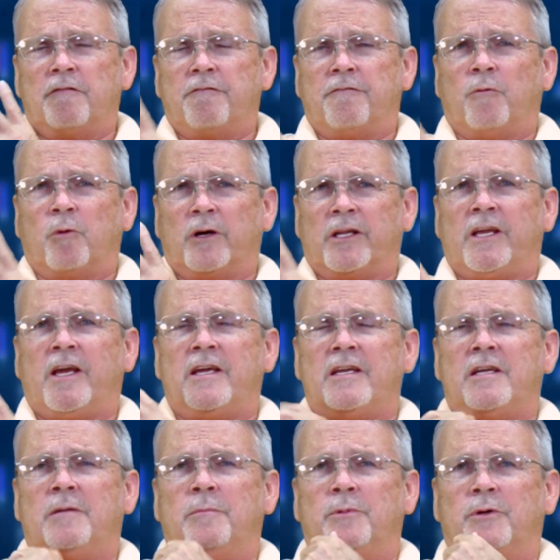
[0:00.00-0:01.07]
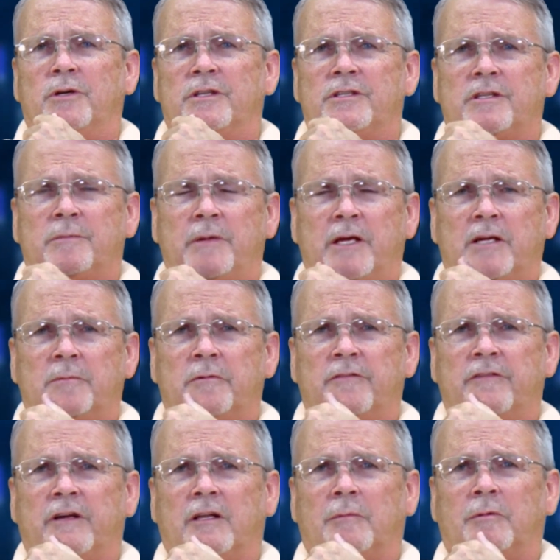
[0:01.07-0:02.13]
4K inputs and make them
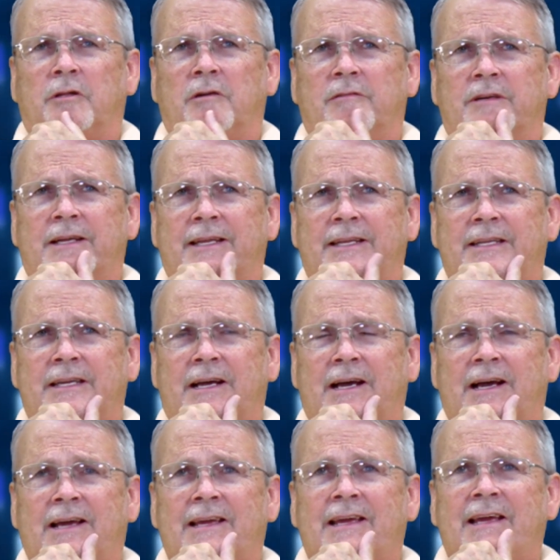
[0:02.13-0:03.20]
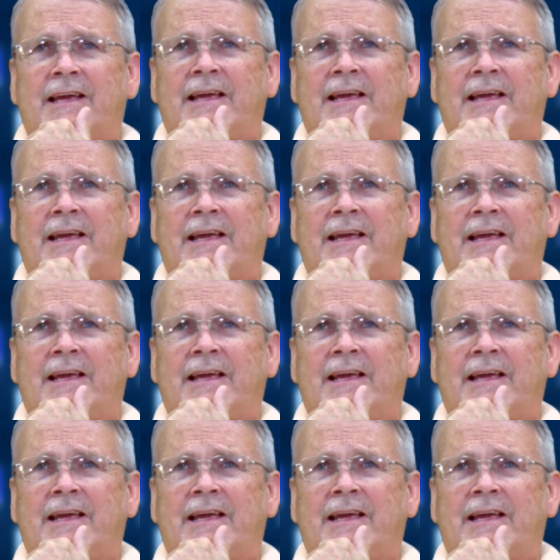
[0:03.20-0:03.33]
available over NDI